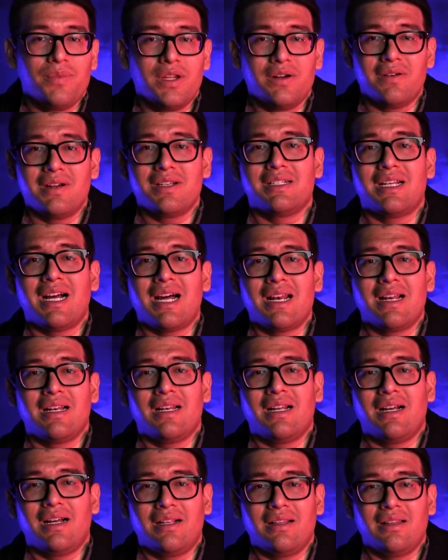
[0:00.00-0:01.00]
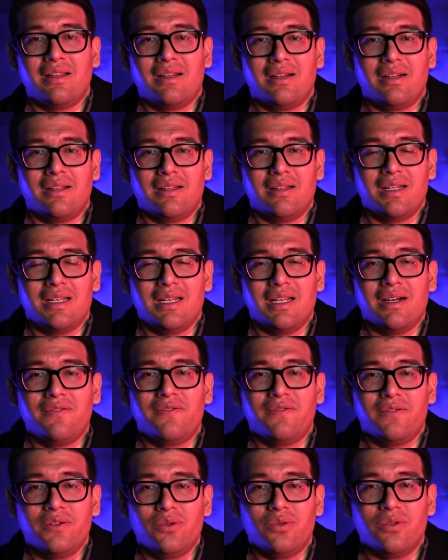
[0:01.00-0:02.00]
there is not
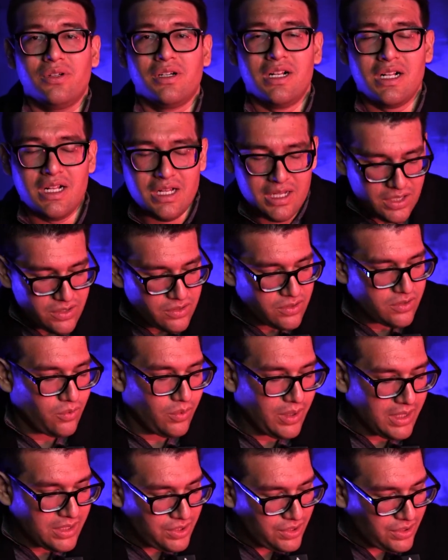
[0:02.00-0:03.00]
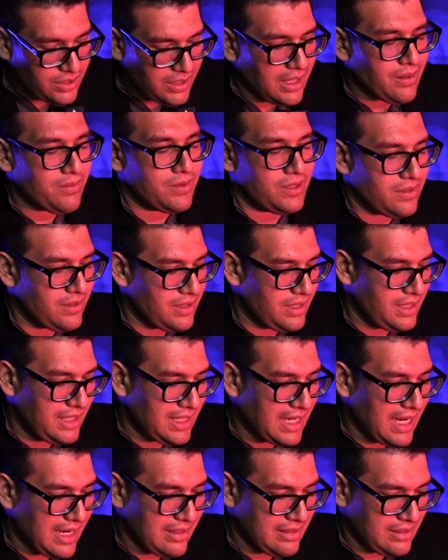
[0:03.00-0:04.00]
enough food. So once you come to the
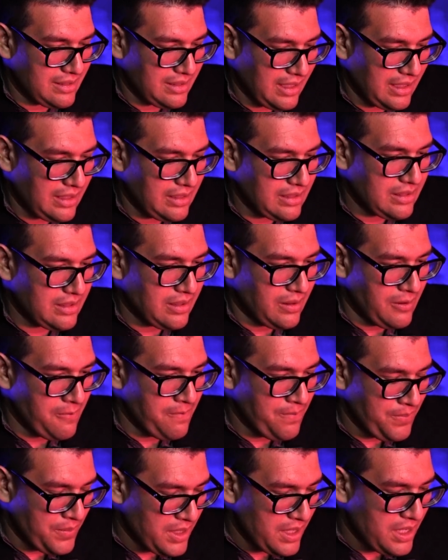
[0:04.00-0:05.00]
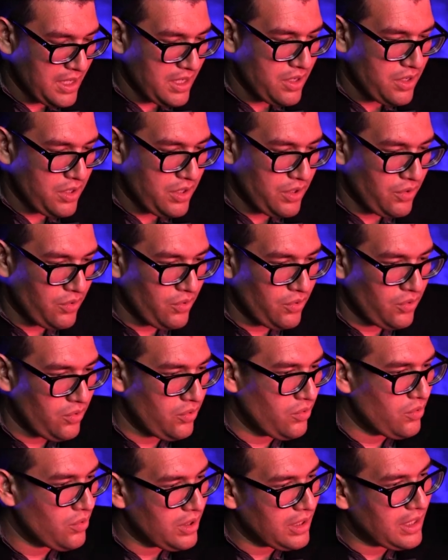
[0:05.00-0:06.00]
United States,
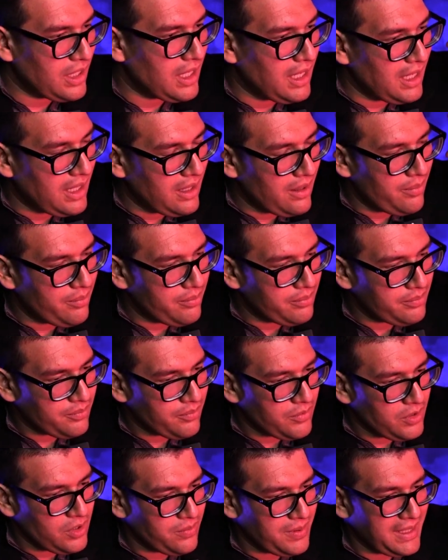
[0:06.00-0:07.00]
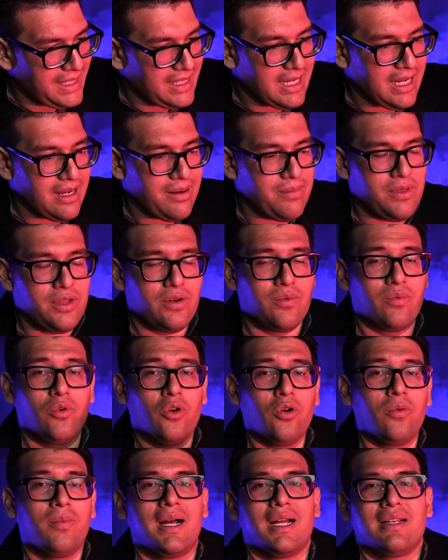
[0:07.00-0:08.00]
you become the
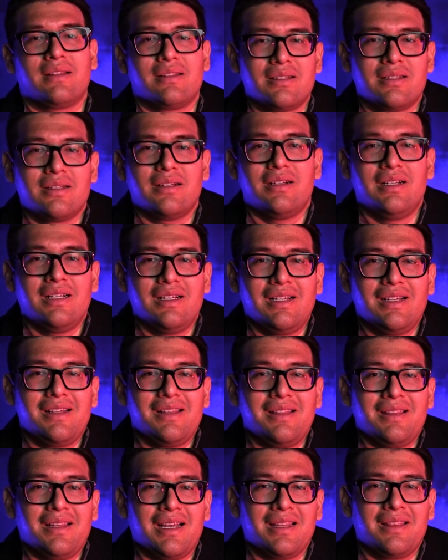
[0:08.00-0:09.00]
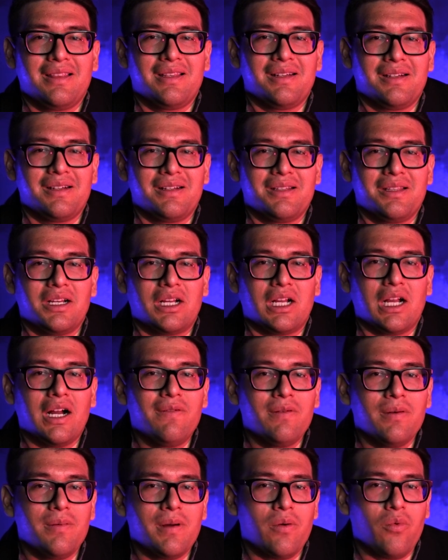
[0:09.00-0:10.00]
robot that the
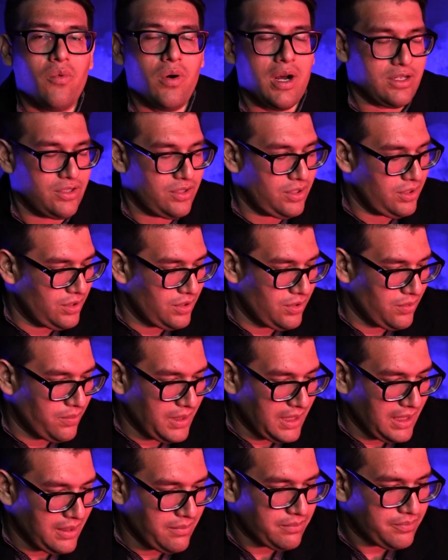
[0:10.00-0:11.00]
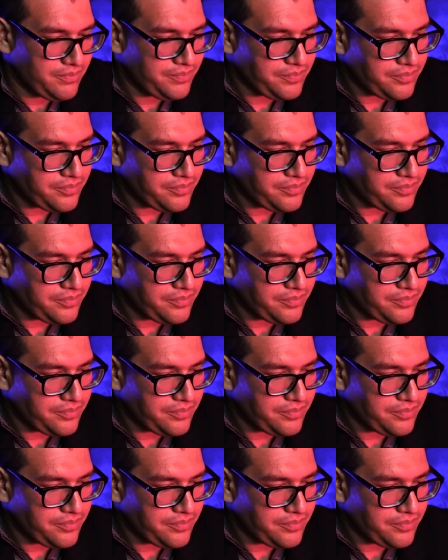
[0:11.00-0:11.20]
government wants you to be.